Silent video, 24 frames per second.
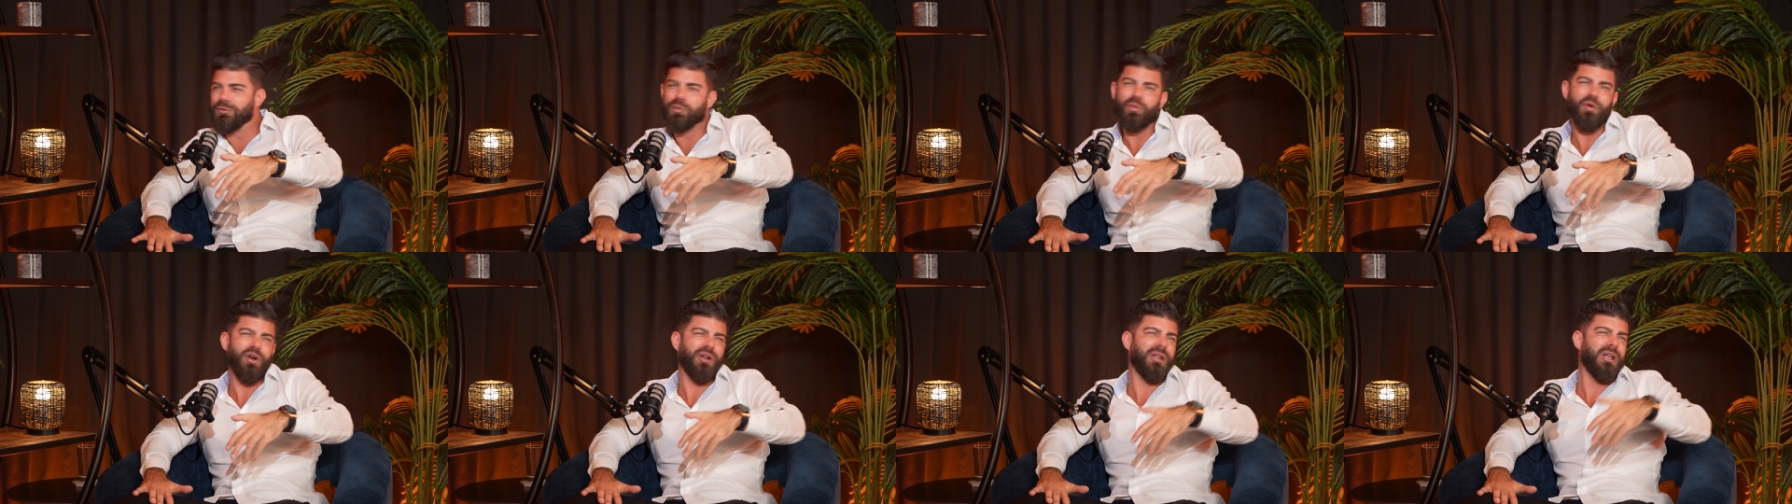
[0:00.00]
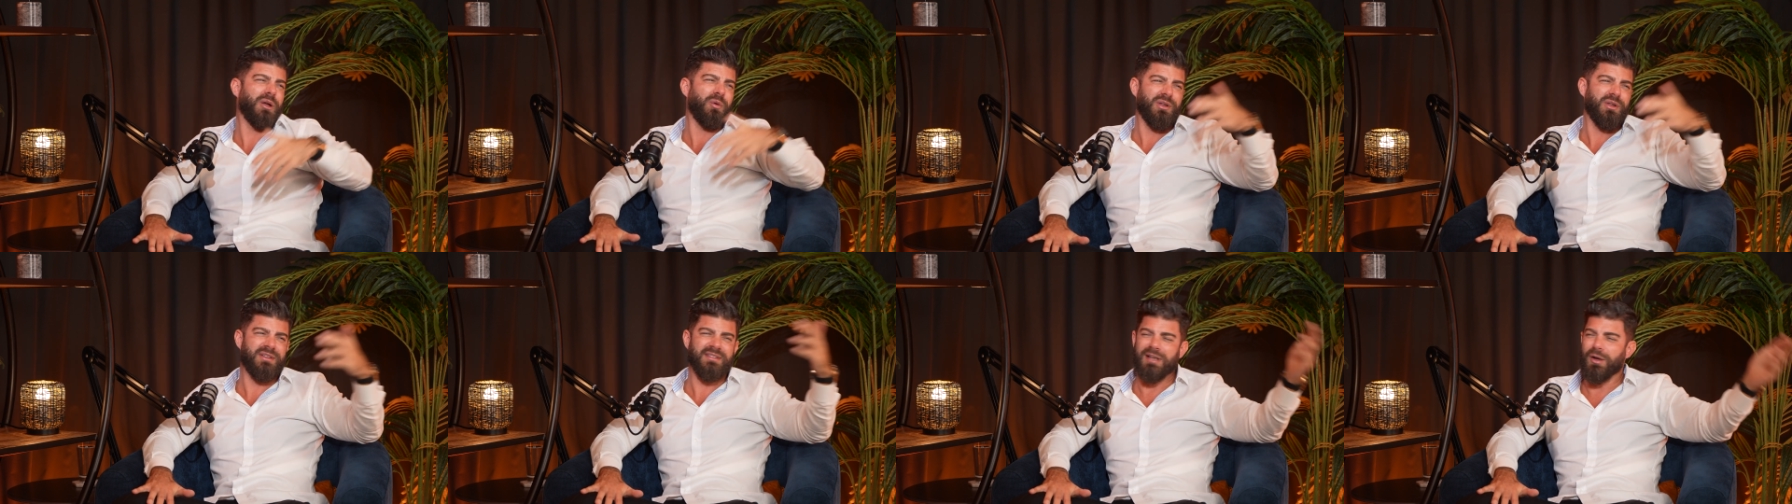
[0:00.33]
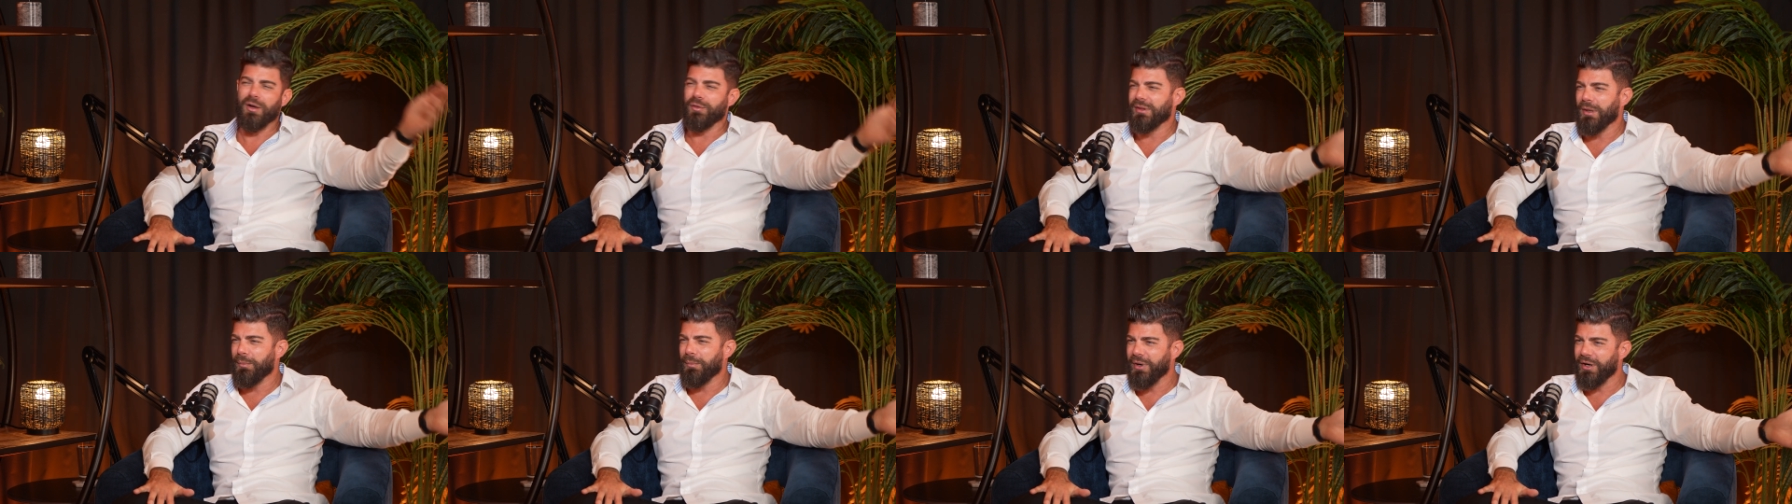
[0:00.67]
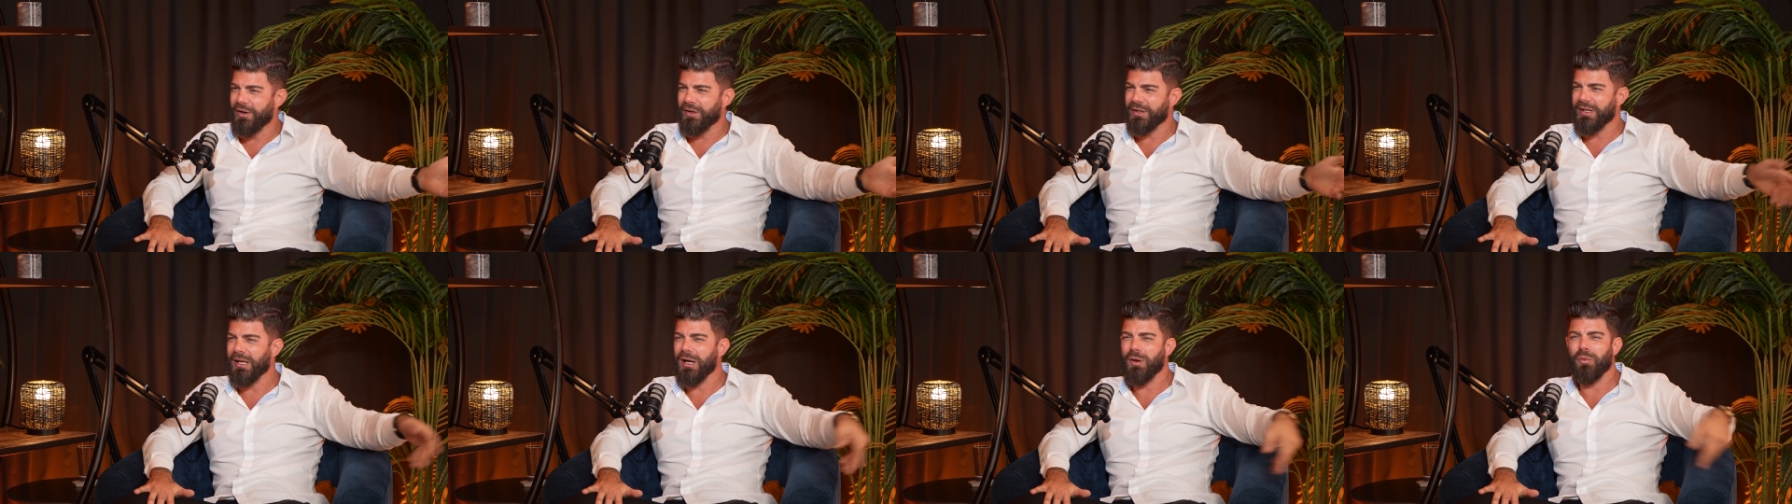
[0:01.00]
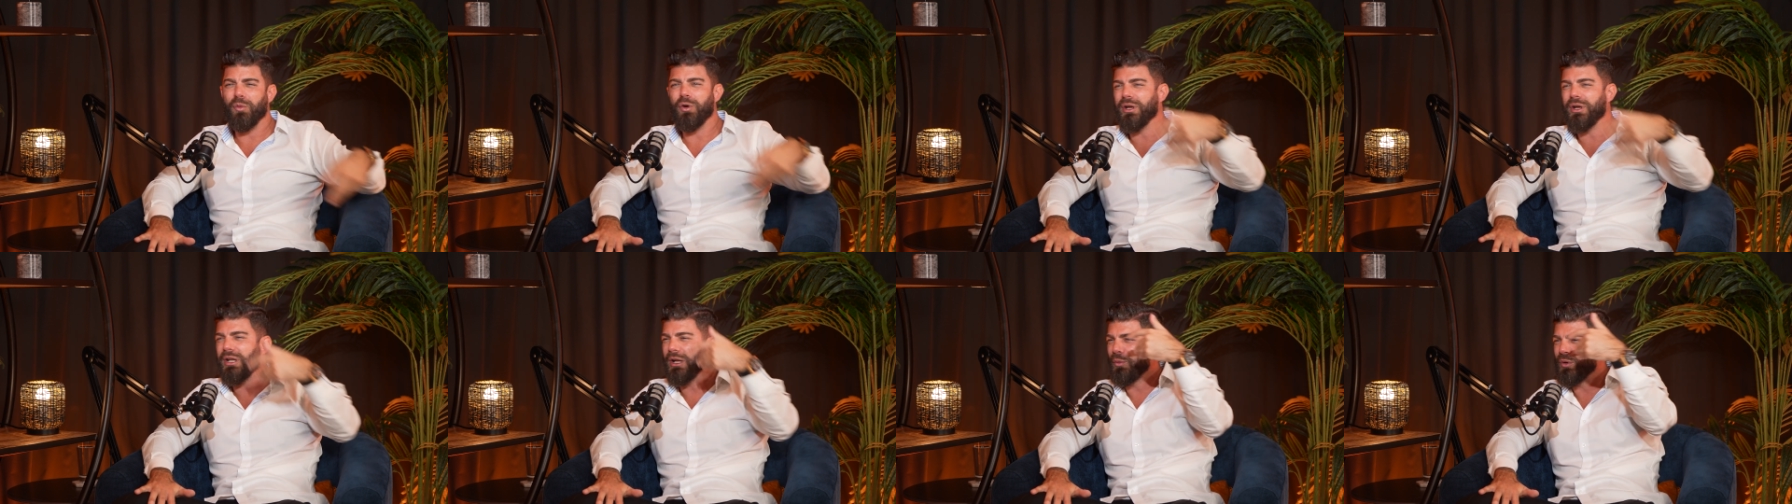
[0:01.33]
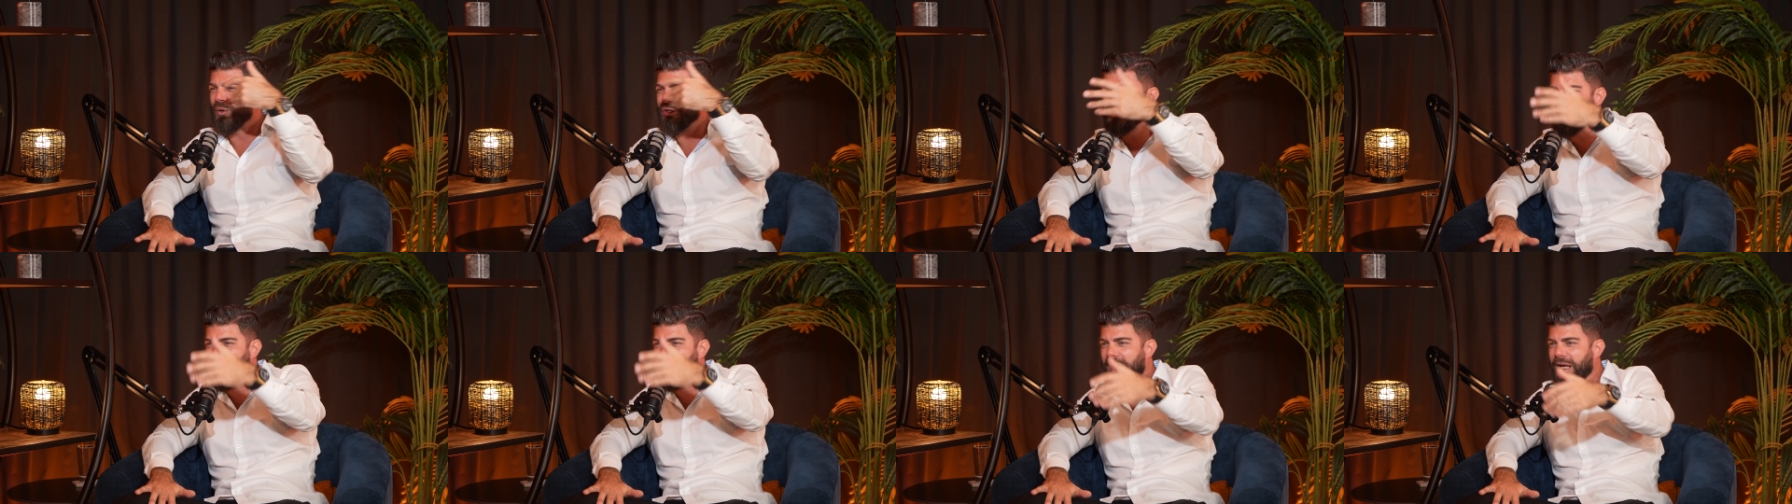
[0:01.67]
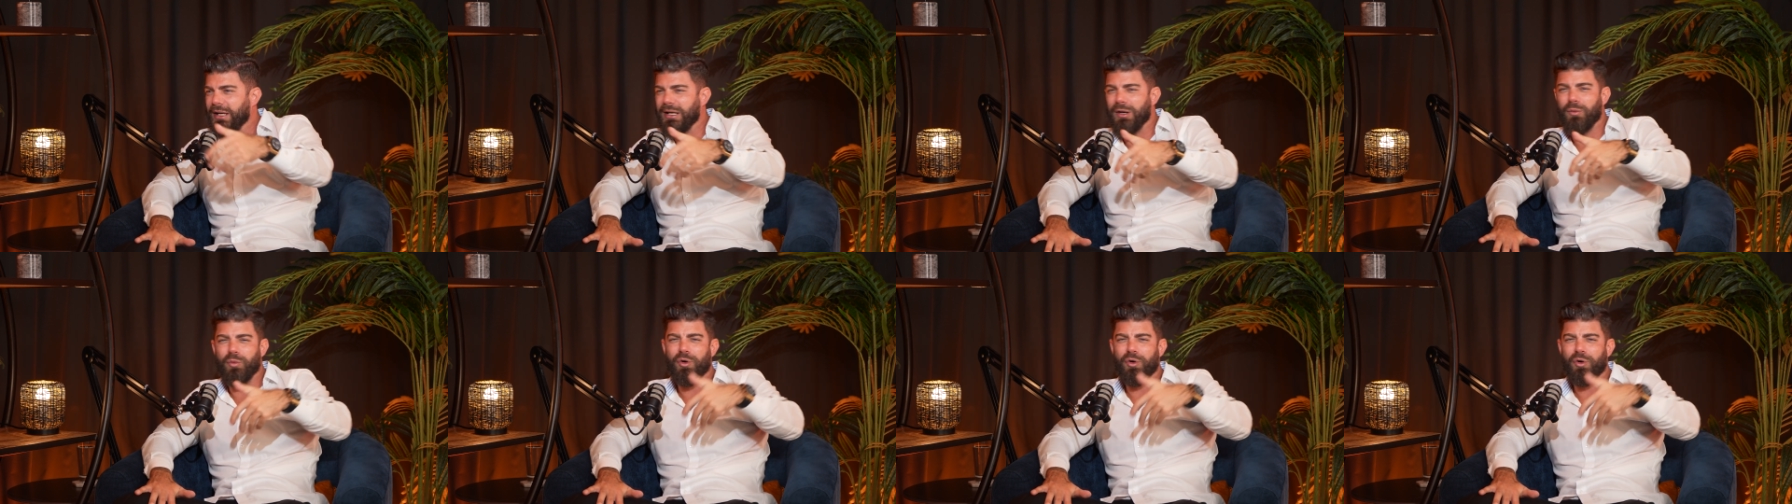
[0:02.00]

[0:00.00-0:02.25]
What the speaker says: working with South America, working with China,